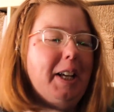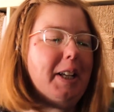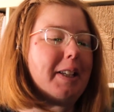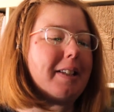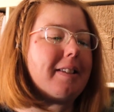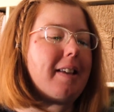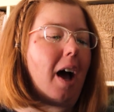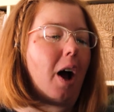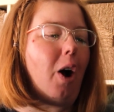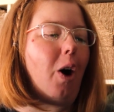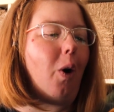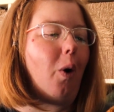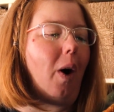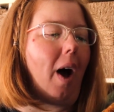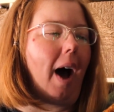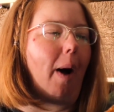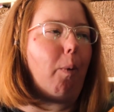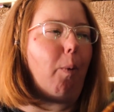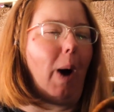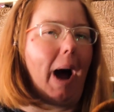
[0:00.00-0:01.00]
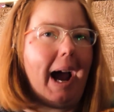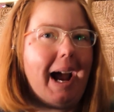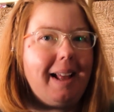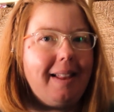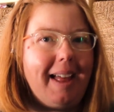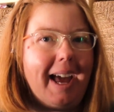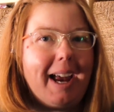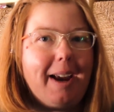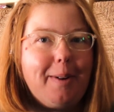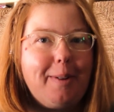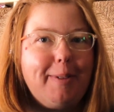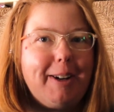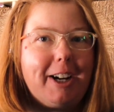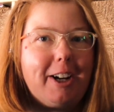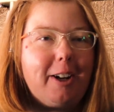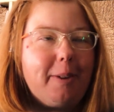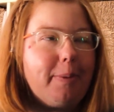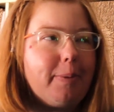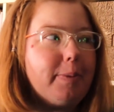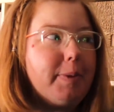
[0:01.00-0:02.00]
So while
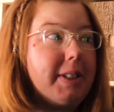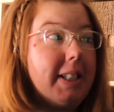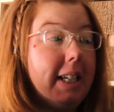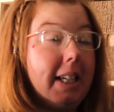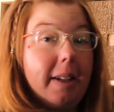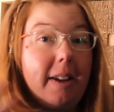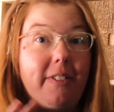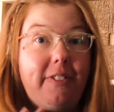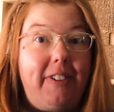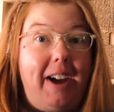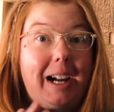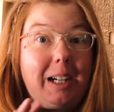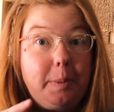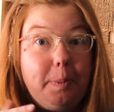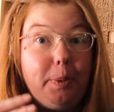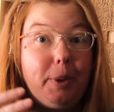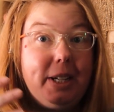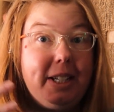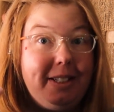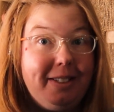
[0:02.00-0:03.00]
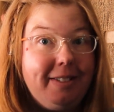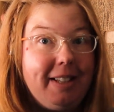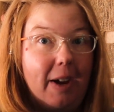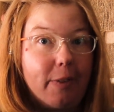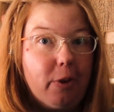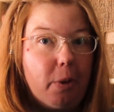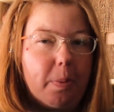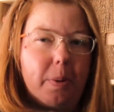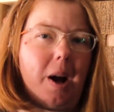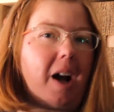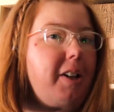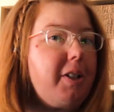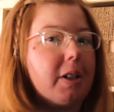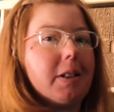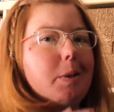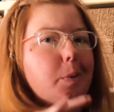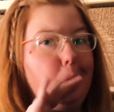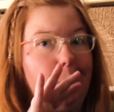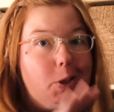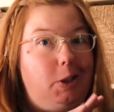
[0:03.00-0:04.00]
I did in fact bring several
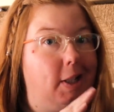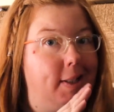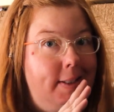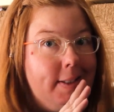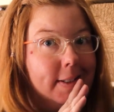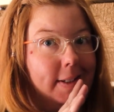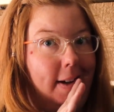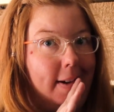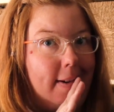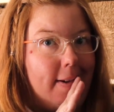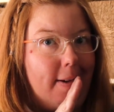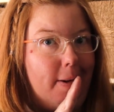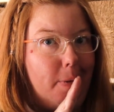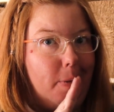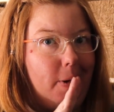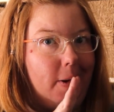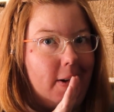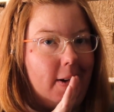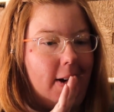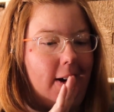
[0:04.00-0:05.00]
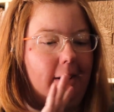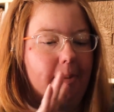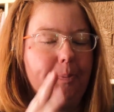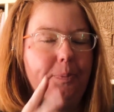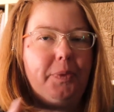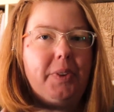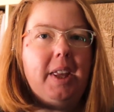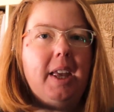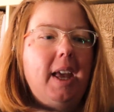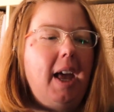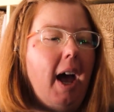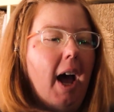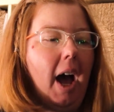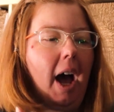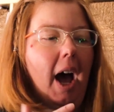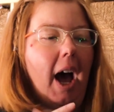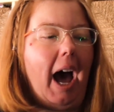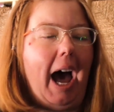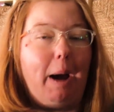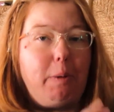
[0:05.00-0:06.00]
projects, which I did not at all work on,
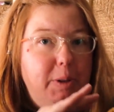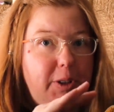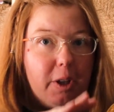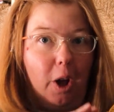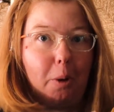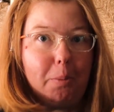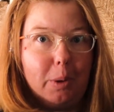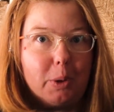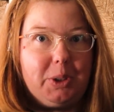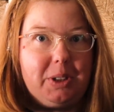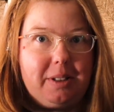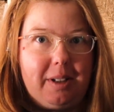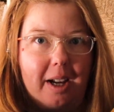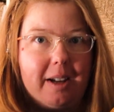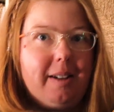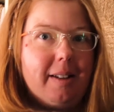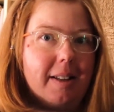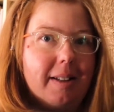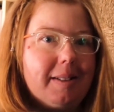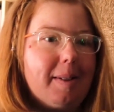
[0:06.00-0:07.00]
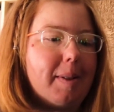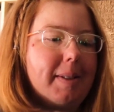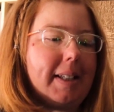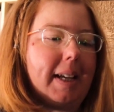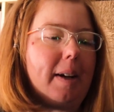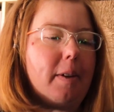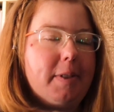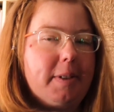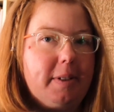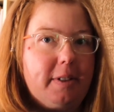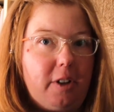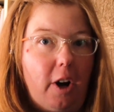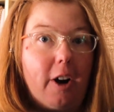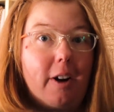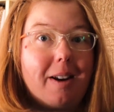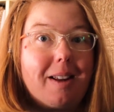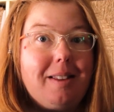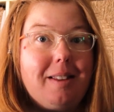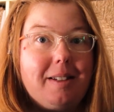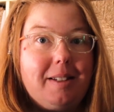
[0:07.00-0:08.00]
I was almost done to this. I was
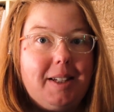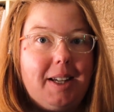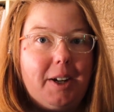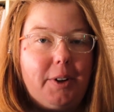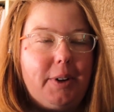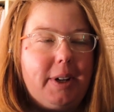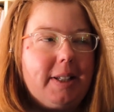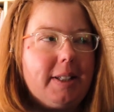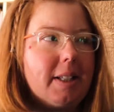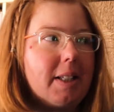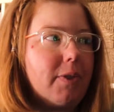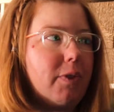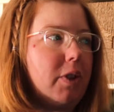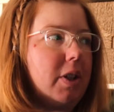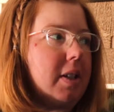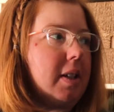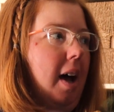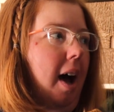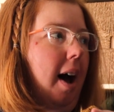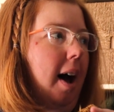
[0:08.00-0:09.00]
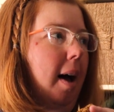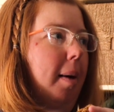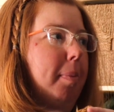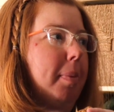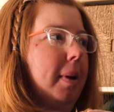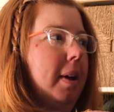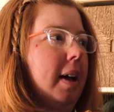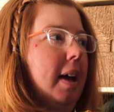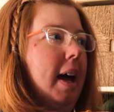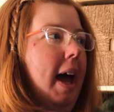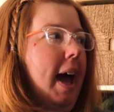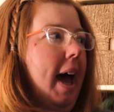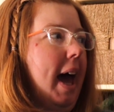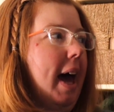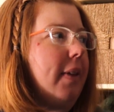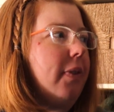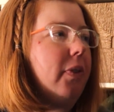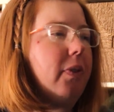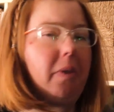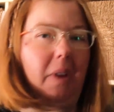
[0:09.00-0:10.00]
starting the decreases for the top,
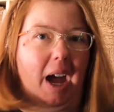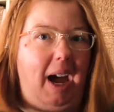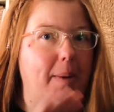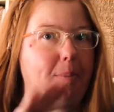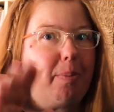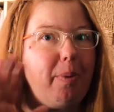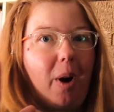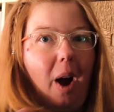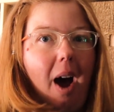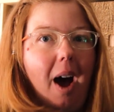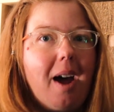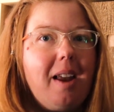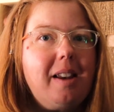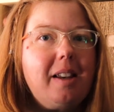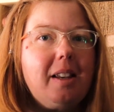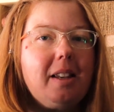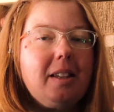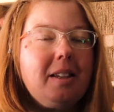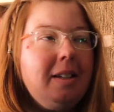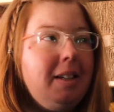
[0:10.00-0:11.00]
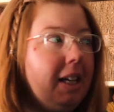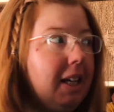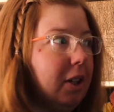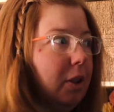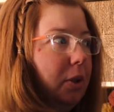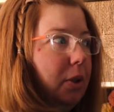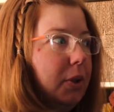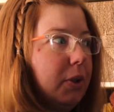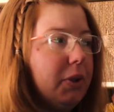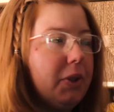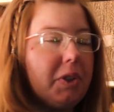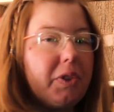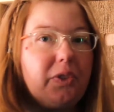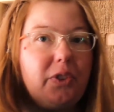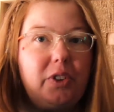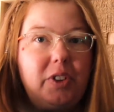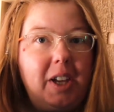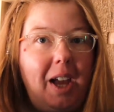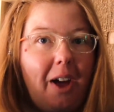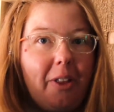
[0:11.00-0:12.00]
and I brought needles
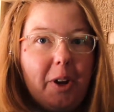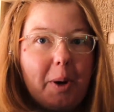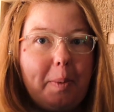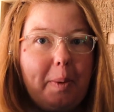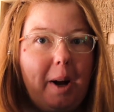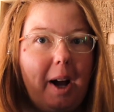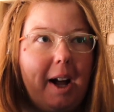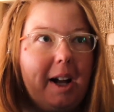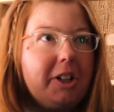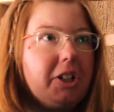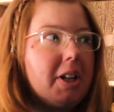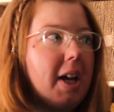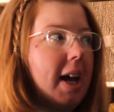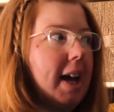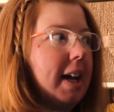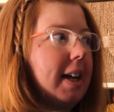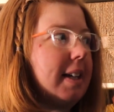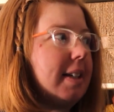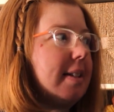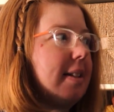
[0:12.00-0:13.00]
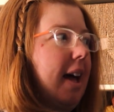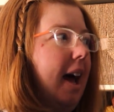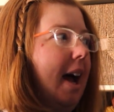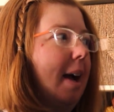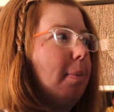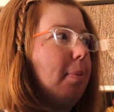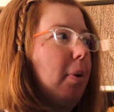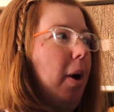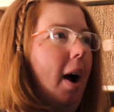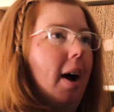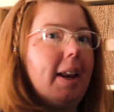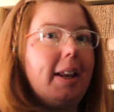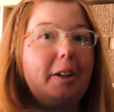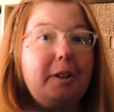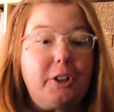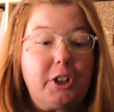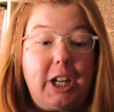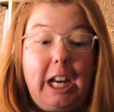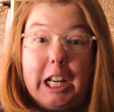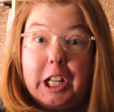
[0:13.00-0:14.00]
for the other projects. I brought
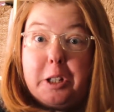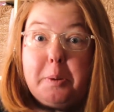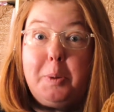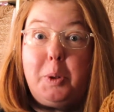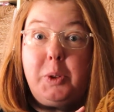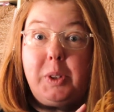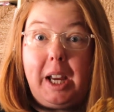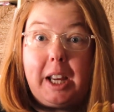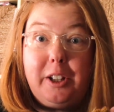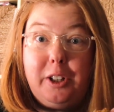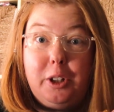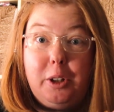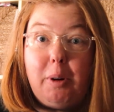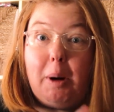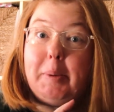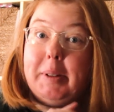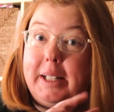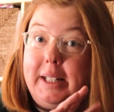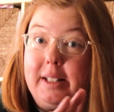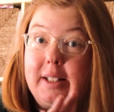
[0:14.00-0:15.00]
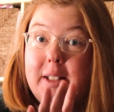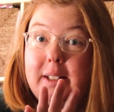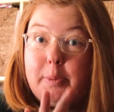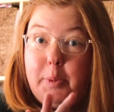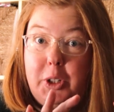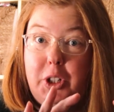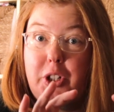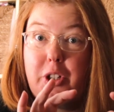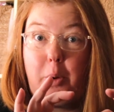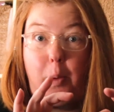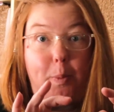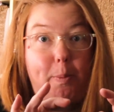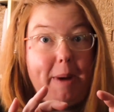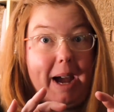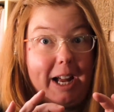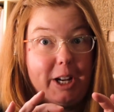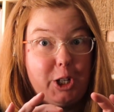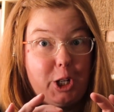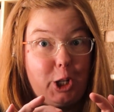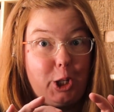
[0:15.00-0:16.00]
interchangeables. I knew I would need to switch to
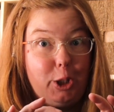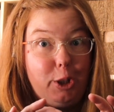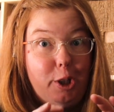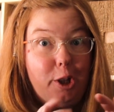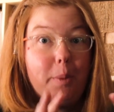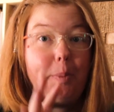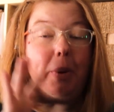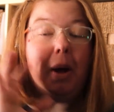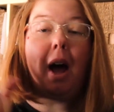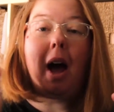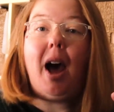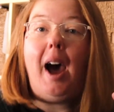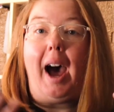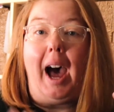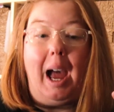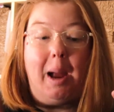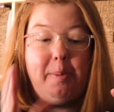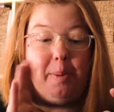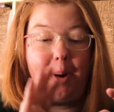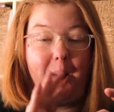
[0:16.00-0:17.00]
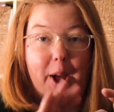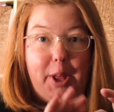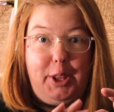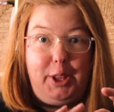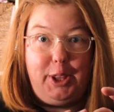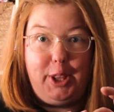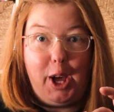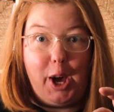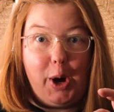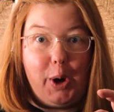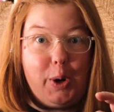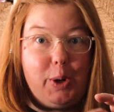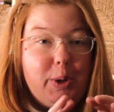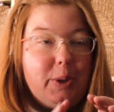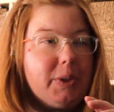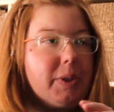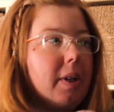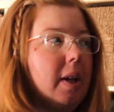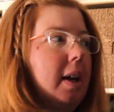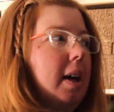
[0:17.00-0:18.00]
magic loop. I brought
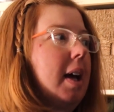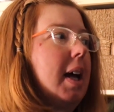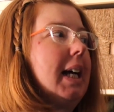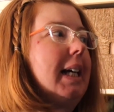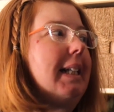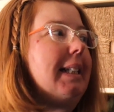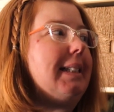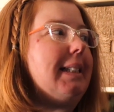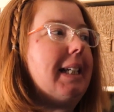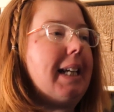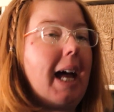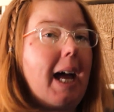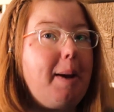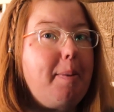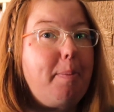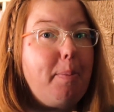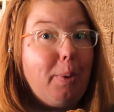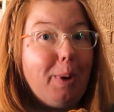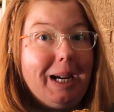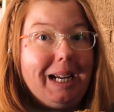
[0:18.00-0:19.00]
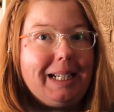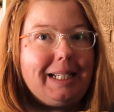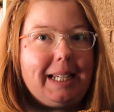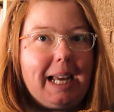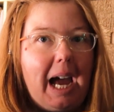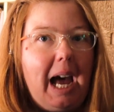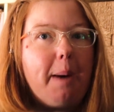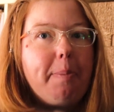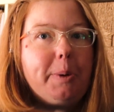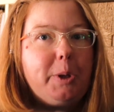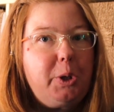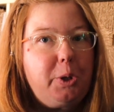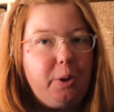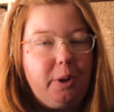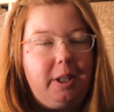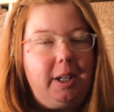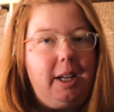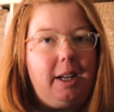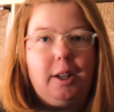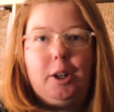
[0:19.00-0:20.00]
those. Did I bring a
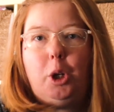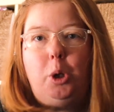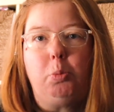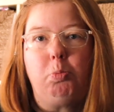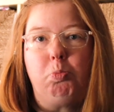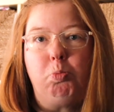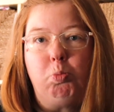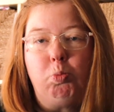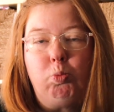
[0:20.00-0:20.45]
tapestry needle?